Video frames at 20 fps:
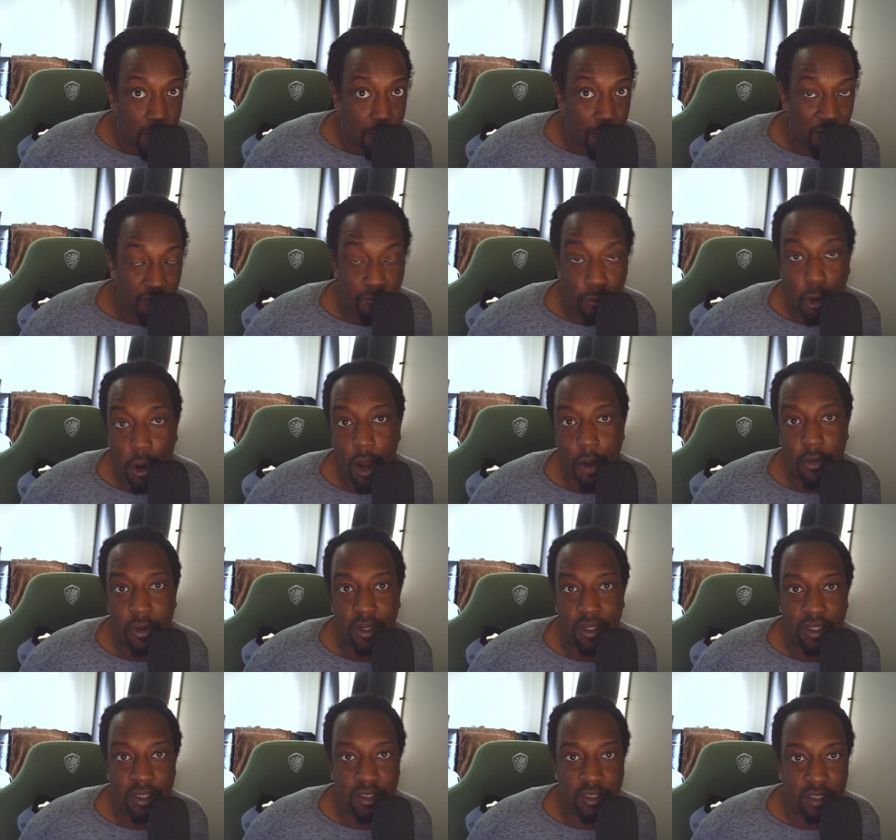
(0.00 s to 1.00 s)
before I
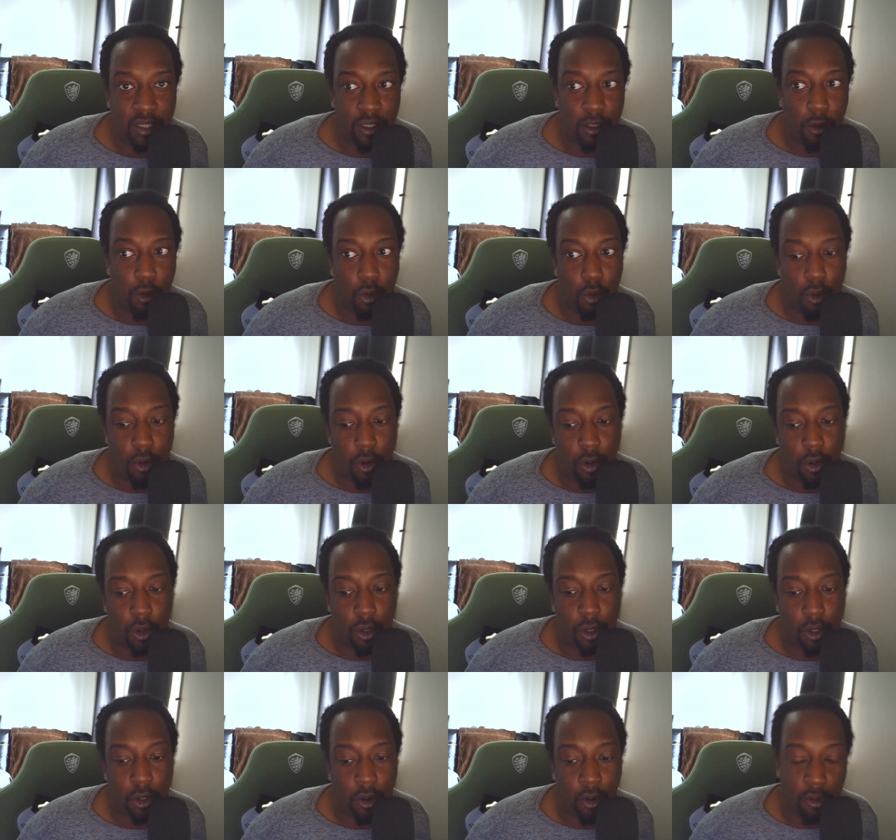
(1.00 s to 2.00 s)
release it,
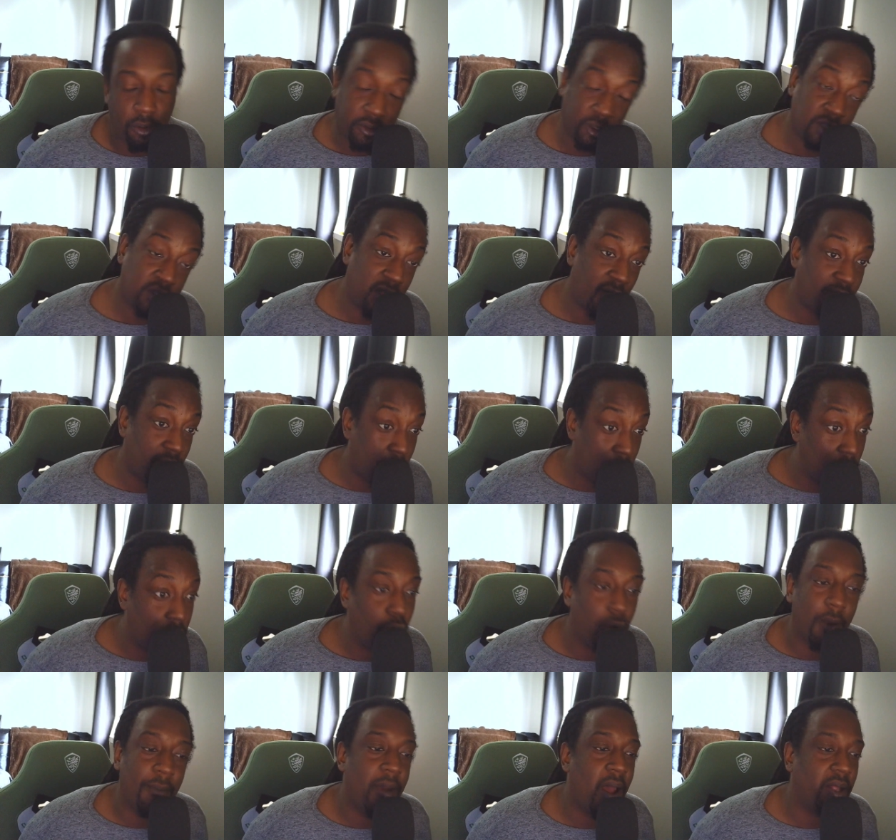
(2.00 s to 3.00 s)
or does he have a good
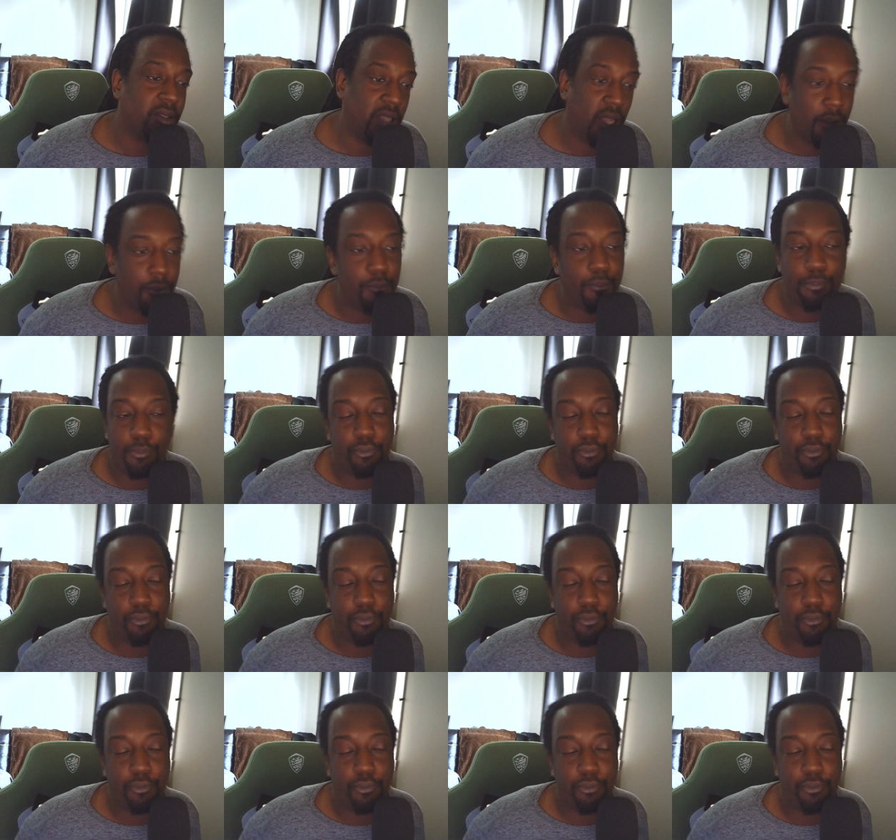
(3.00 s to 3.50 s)
or a bad game?